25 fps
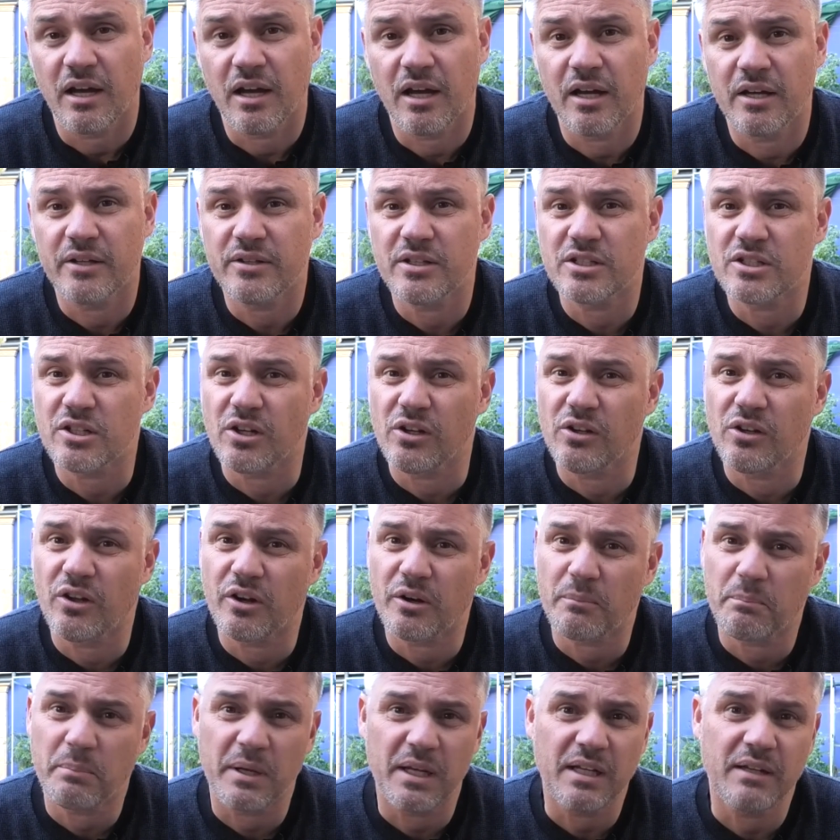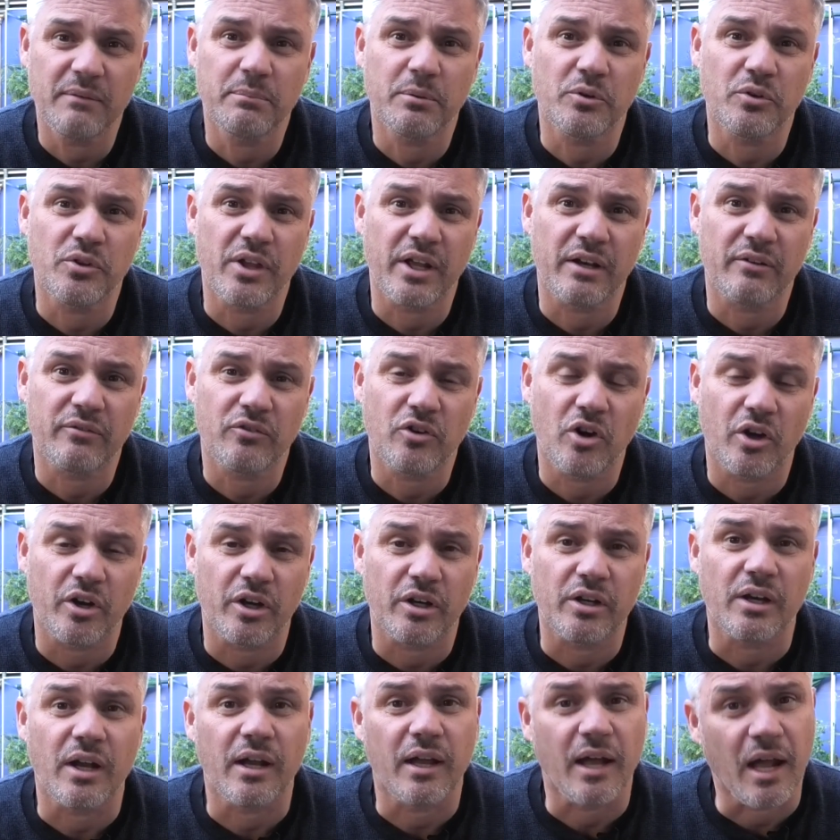There's a lot of people that have
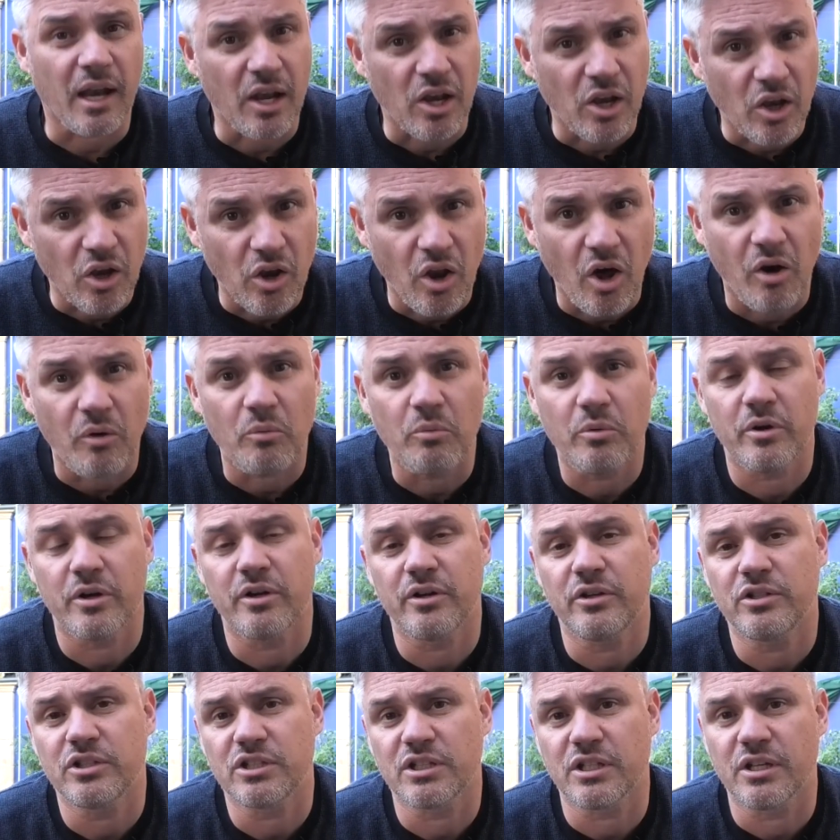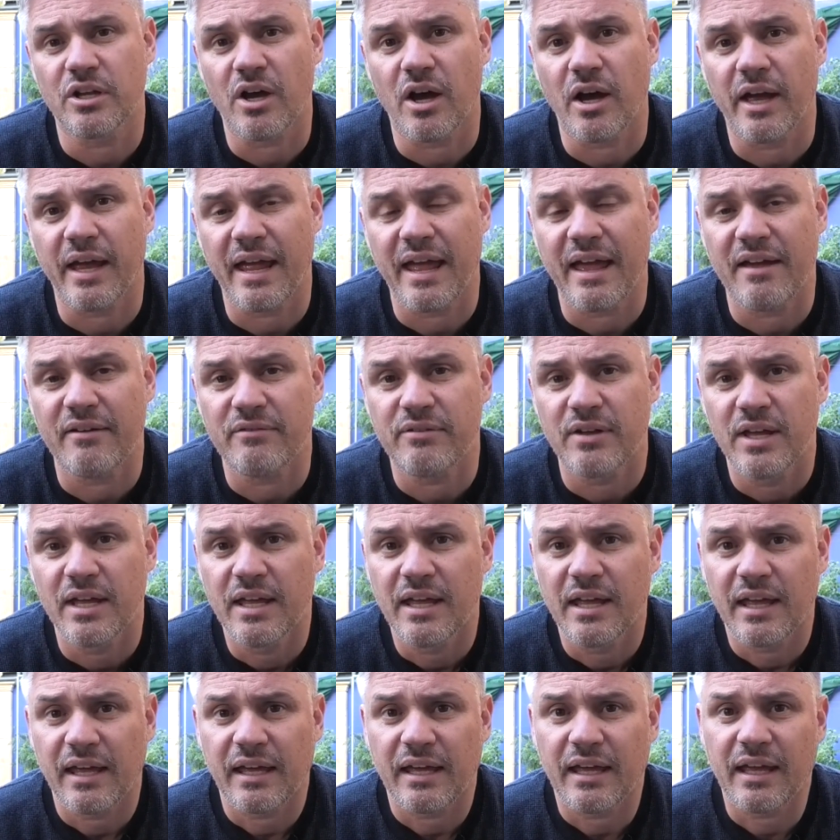got it a lot worse than I have,
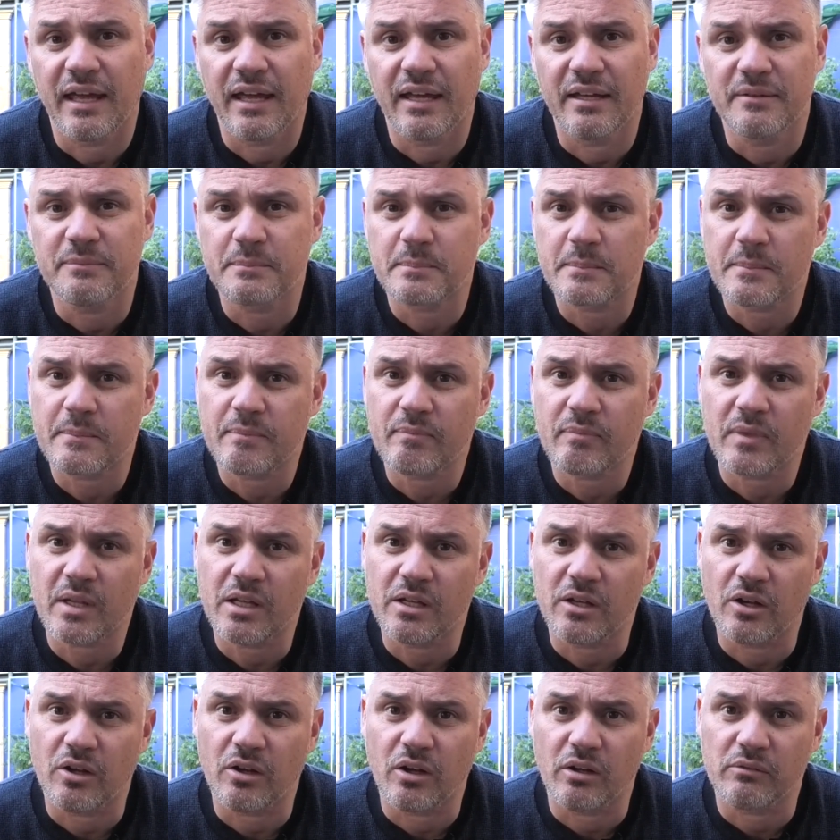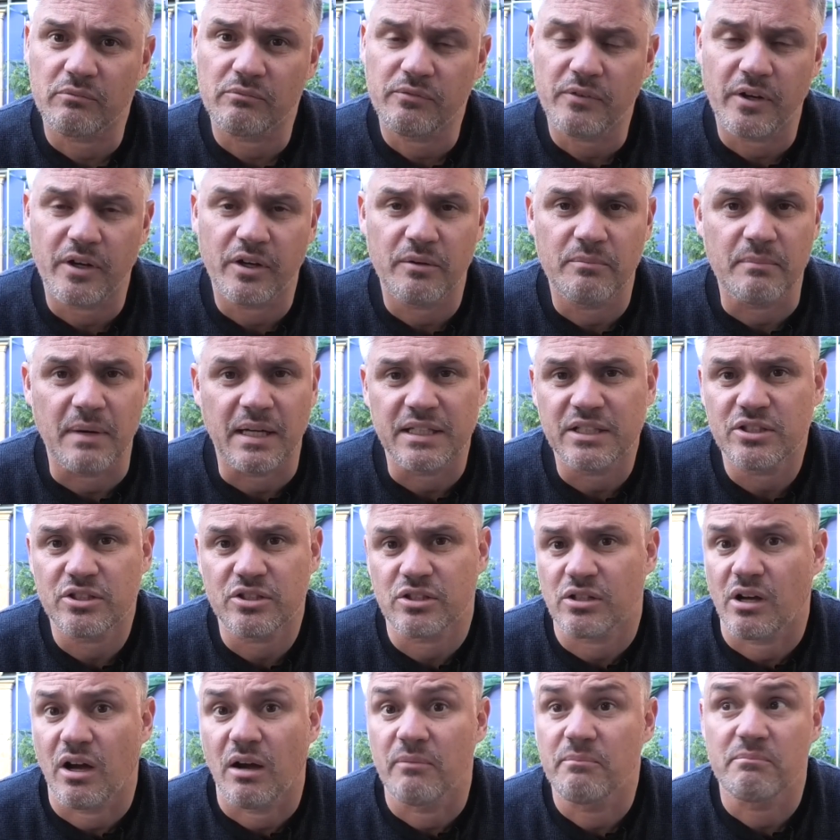and, you know, very
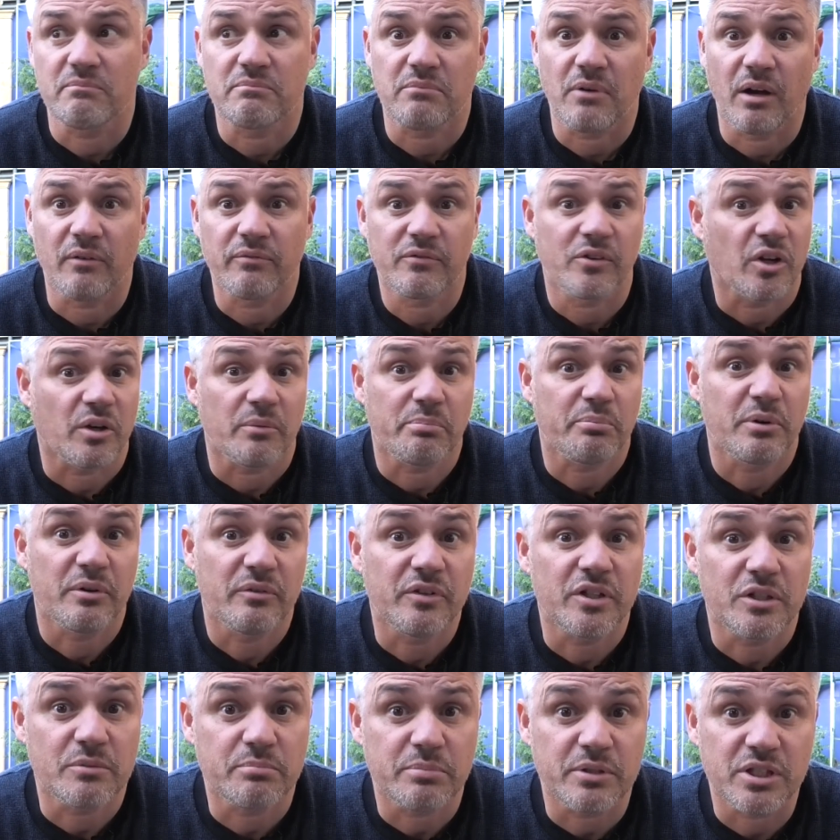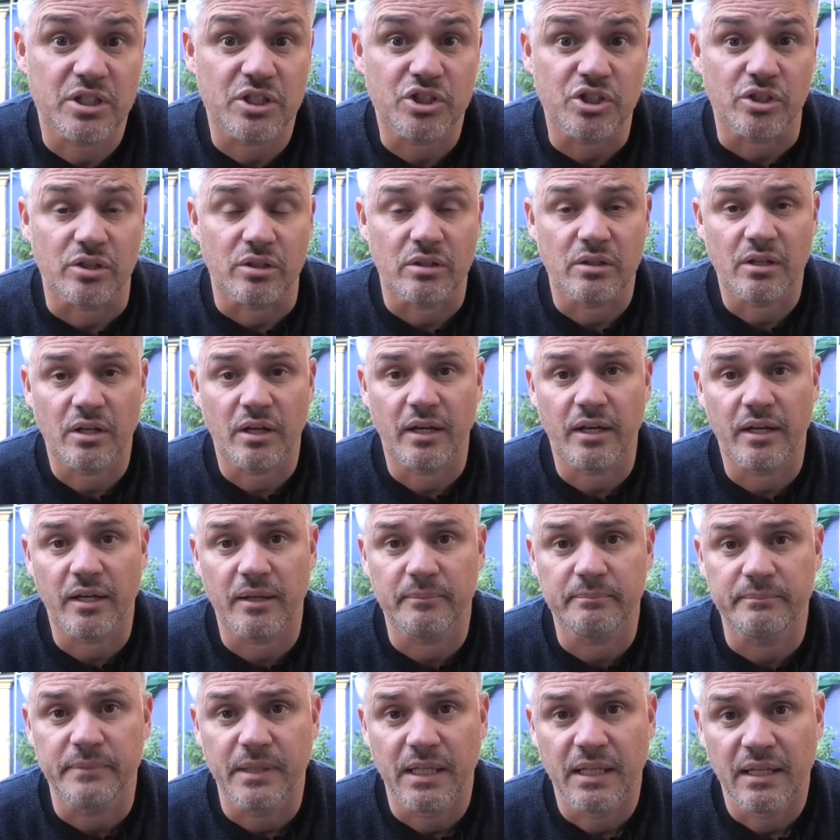much I've got a privileged position.
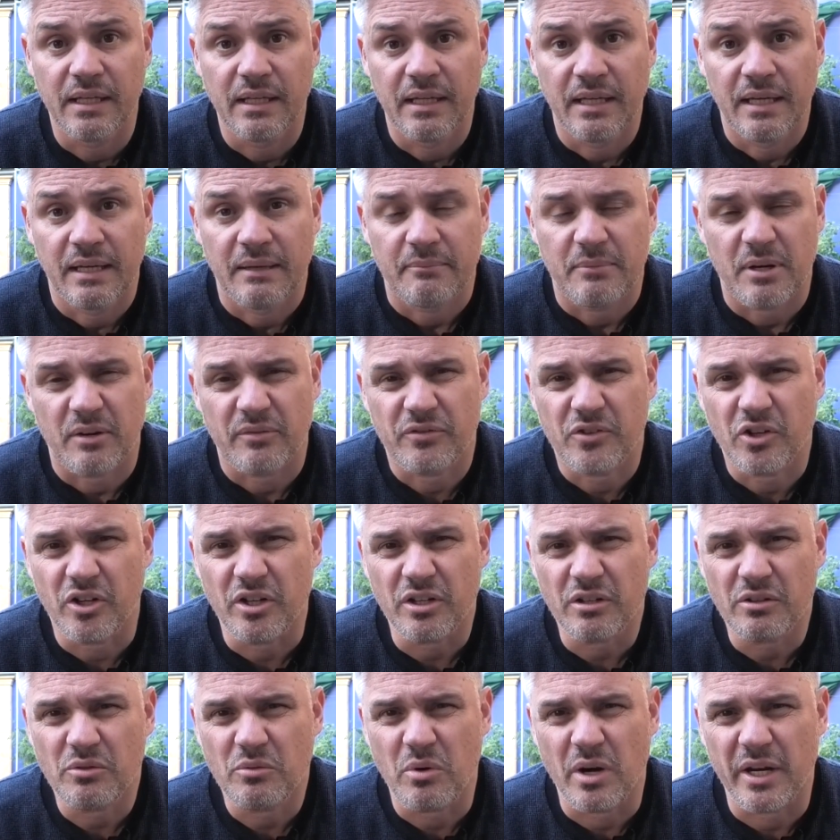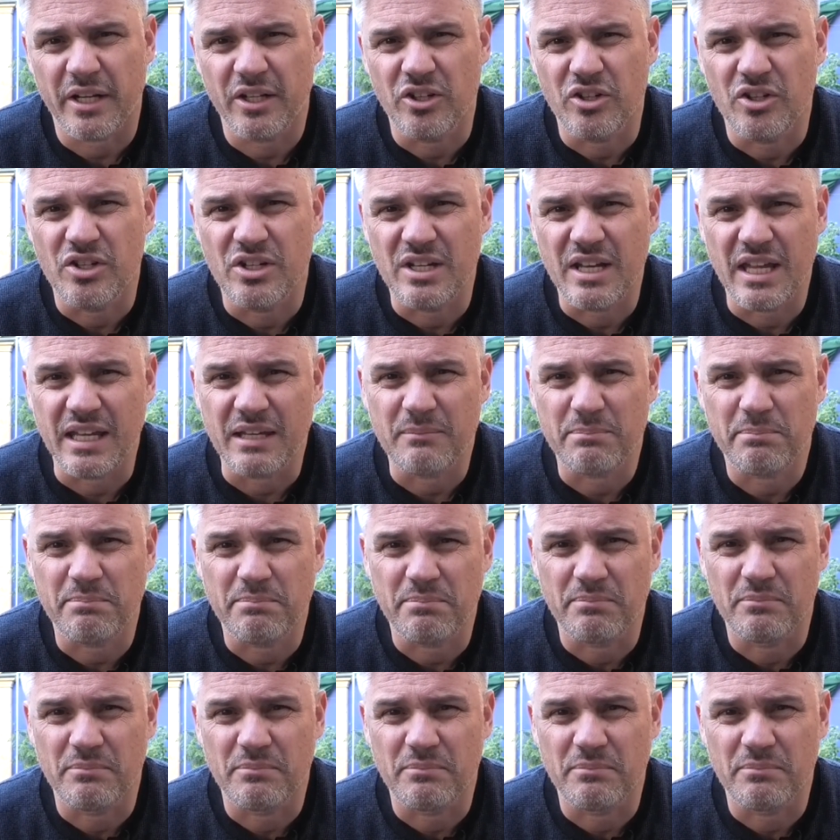But I've got quite a